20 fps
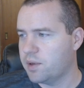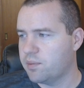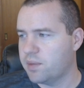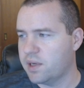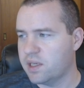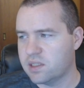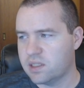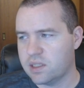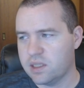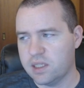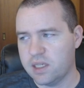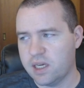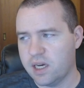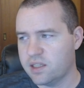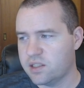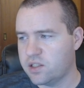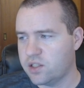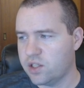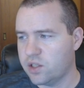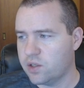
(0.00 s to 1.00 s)
basically
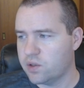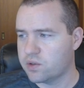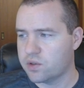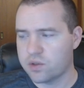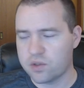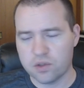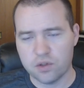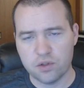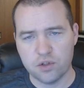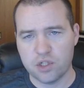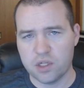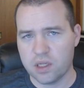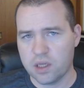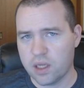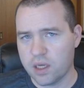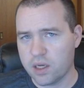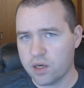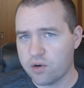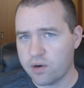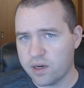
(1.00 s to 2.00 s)
ICOs are surging
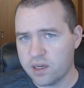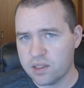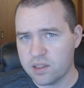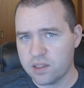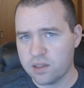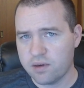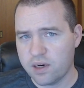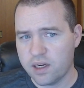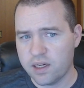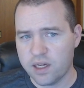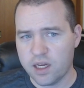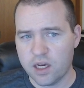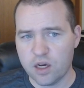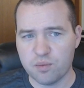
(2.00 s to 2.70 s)
like crazy right now.